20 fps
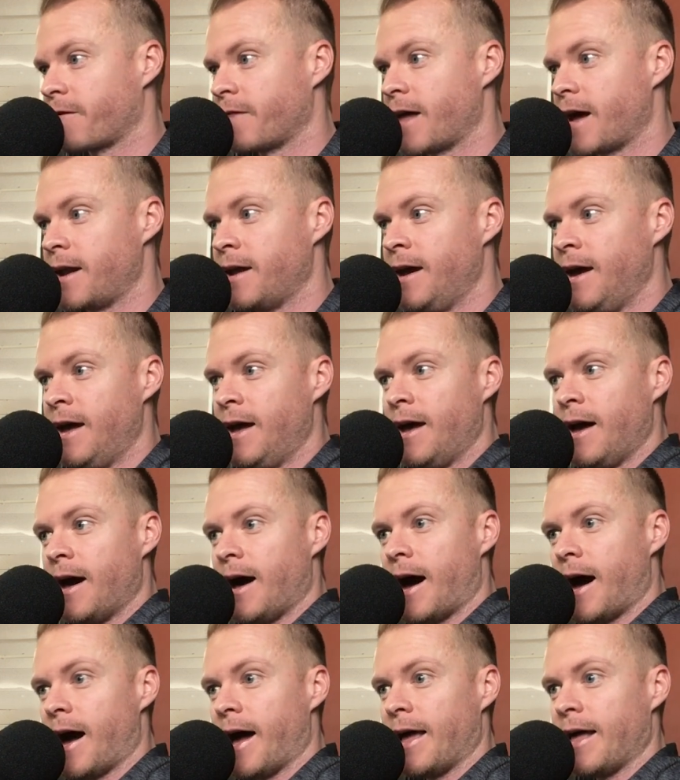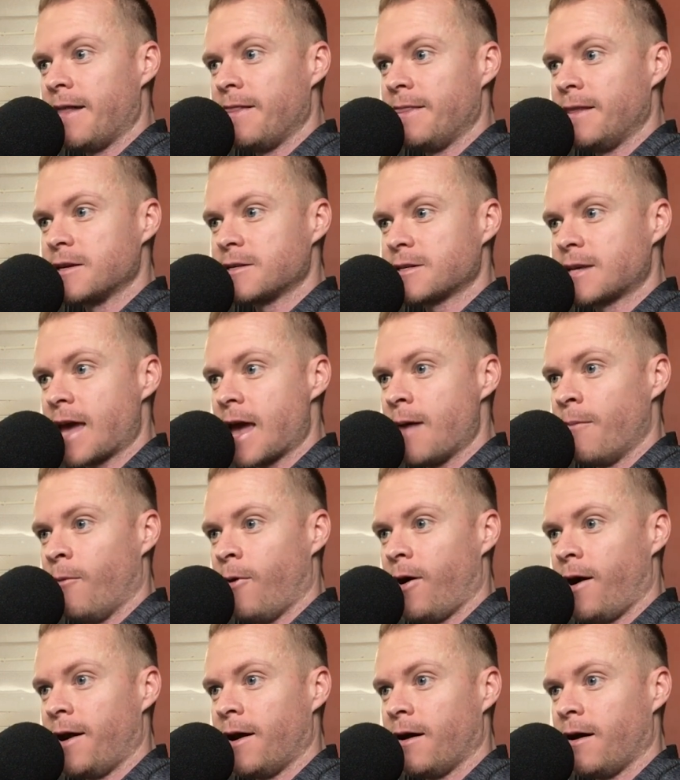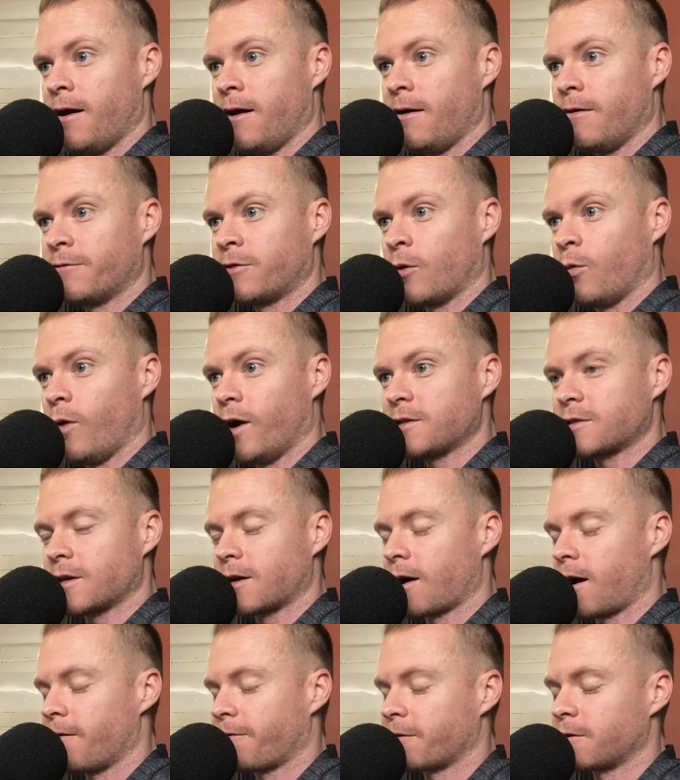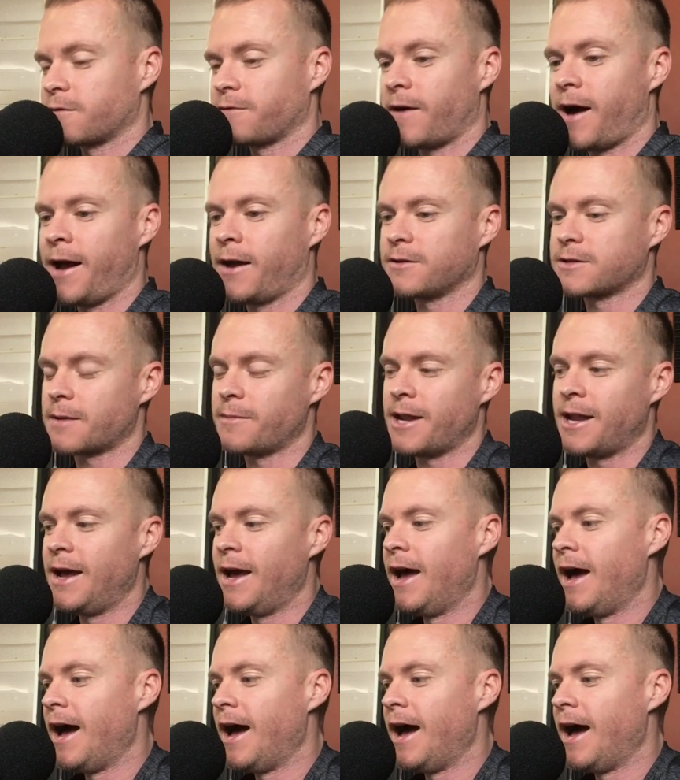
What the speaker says: And then in this game 1 of the Western Conference Finals, I mean,